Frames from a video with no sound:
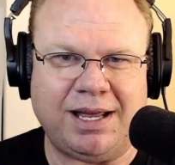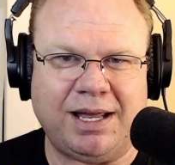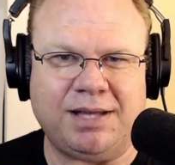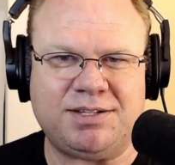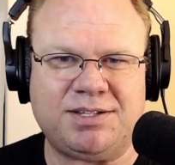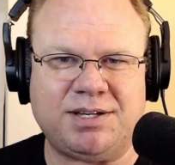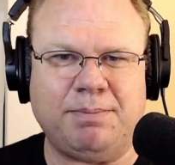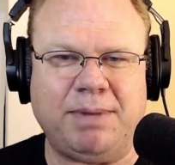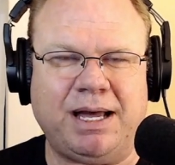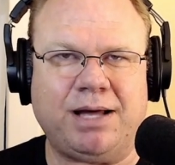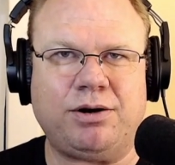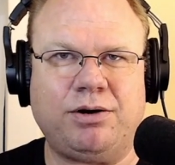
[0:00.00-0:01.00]
it's a
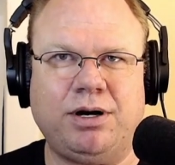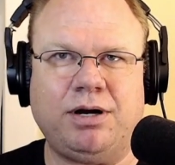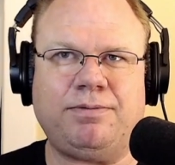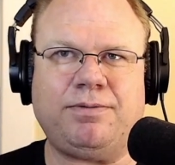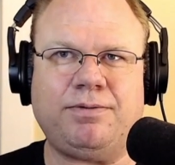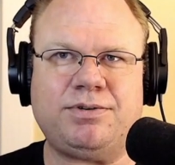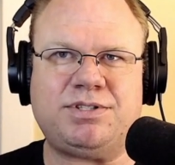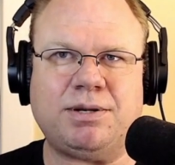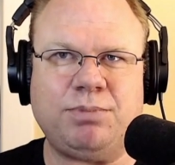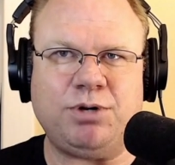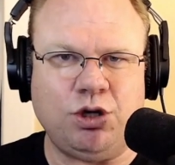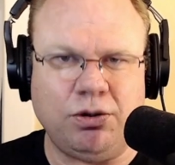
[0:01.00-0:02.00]
matter of some
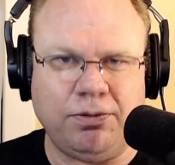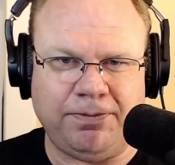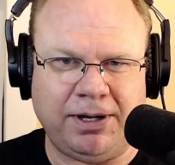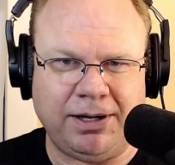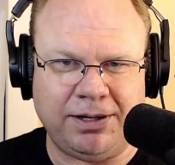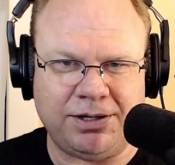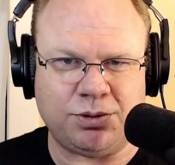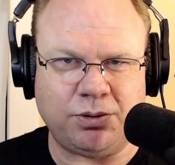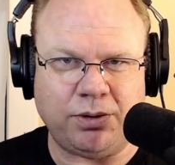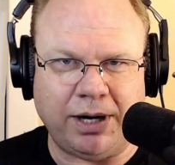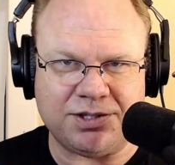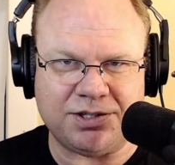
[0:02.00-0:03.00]
goofy
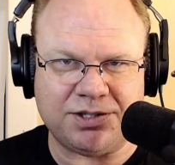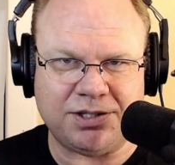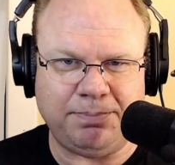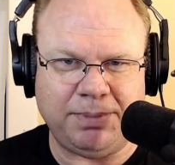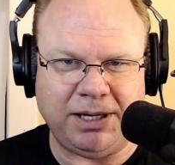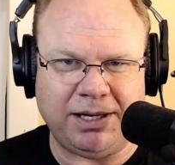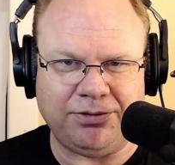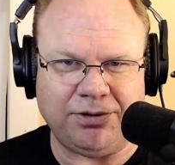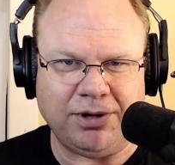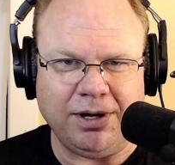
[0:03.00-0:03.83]
trust because